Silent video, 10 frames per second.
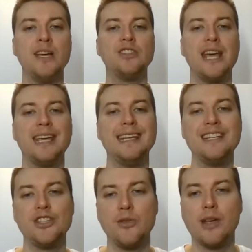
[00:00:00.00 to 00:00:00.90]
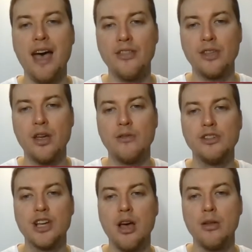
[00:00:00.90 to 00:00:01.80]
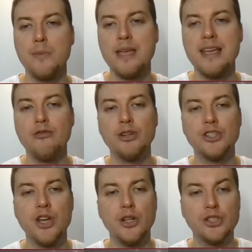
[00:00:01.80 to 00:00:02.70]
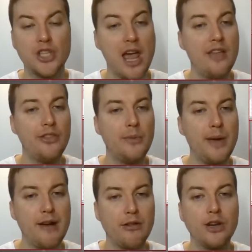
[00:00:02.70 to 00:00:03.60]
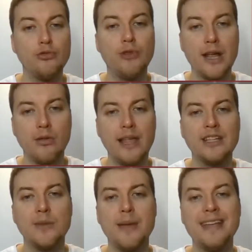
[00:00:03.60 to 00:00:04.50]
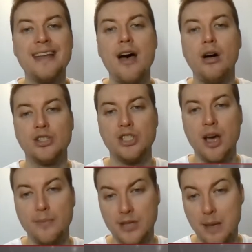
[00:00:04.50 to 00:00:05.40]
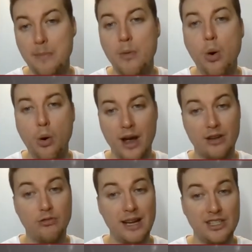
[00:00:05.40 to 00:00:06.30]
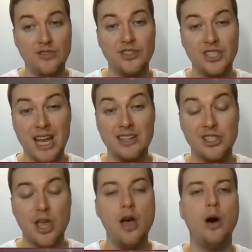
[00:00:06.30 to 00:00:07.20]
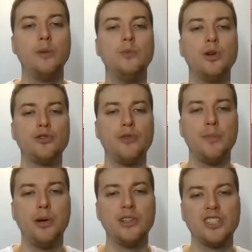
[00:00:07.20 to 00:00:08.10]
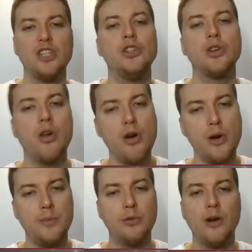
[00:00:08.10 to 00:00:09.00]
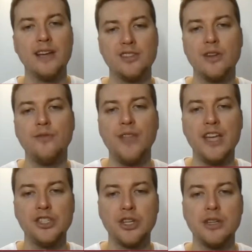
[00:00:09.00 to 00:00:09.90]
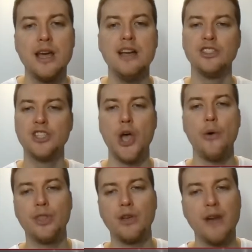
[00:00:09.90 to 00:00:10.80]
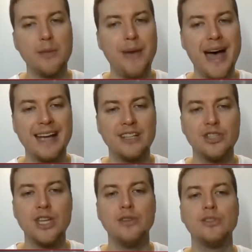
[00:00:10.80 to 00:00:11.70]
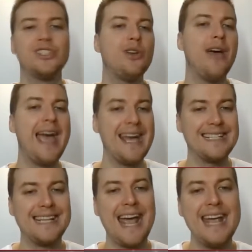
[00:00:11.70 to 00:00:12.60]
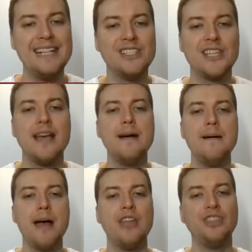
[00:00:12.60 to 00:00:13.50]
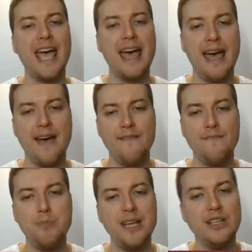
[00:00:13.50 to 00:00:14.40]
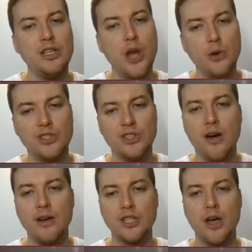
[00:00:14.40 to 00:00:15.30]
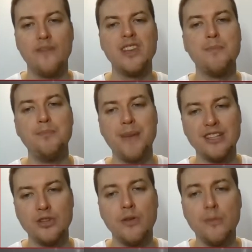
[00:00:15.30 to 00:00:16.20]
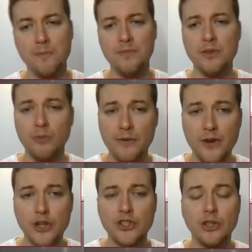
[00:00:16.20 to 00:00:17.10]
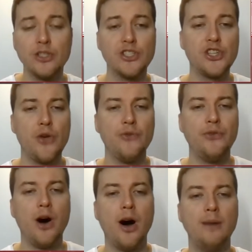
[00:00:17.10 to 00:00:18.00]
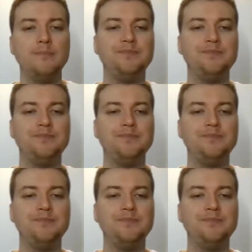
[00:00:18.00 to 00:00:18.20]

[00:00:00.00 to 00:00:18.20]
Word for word: Taking into account the current economy results, the American regulator may now adopt a more aggressive stance on monetary policy to curb rising inflation. So the greenback continues to add gains, and there have been no signs of an impending reversal so far.